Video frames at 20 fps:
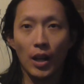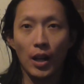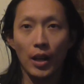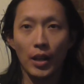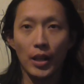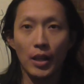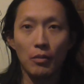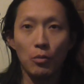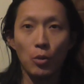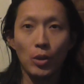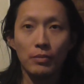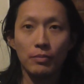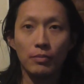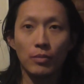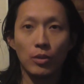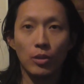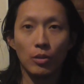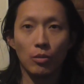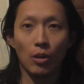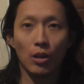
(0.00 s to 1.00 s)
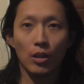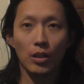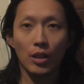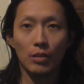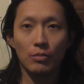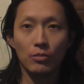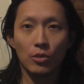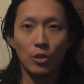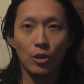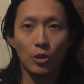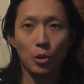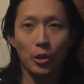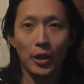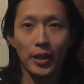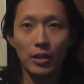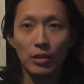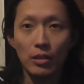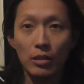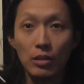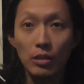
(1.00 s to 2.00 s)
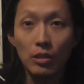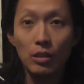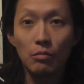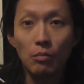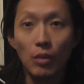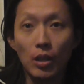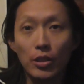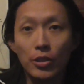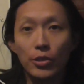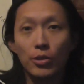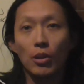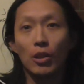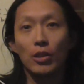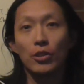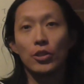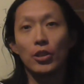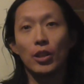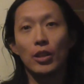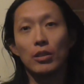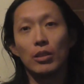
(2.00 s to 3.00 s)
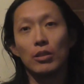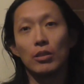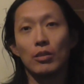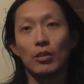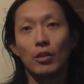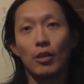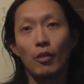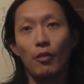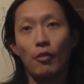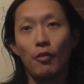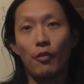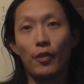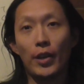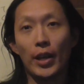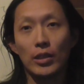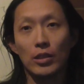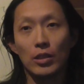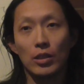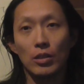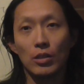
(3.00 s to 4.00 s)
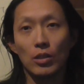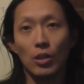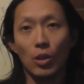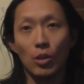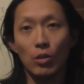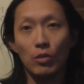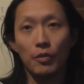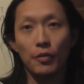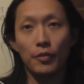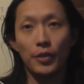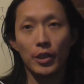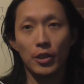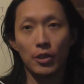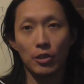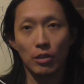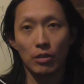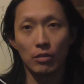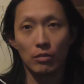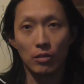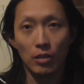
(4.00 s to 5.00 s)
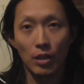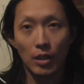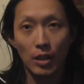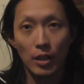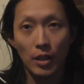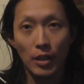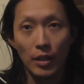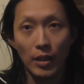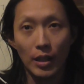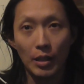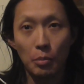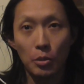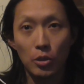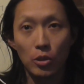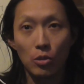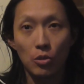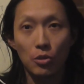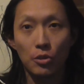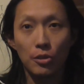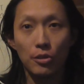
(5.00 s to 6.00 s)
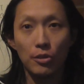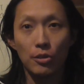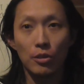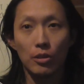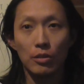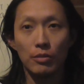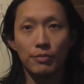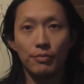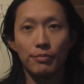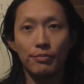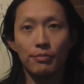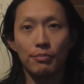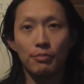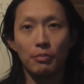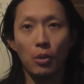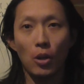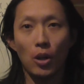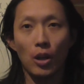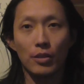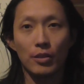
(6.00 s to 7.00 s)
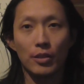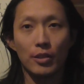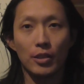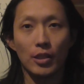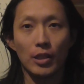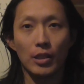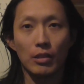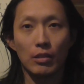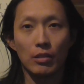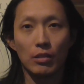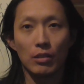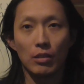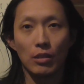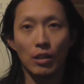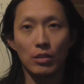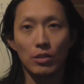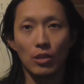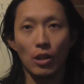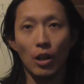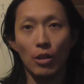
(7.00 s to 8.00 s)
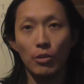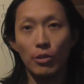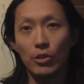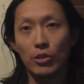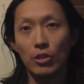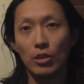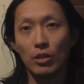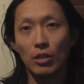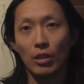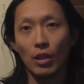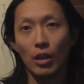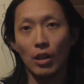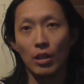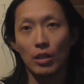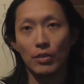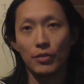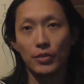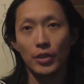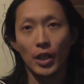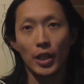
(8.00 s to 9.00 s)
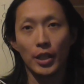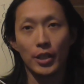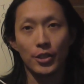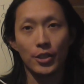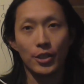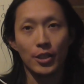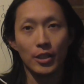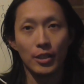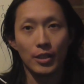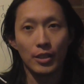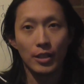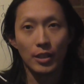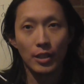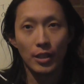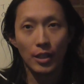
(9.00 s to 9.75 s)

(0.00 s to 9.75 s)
Hi everyone, welcome to the TriEssence Martial Art channel, Fact or Fiction, Episode 2, Part 6 on the origin of Taichi.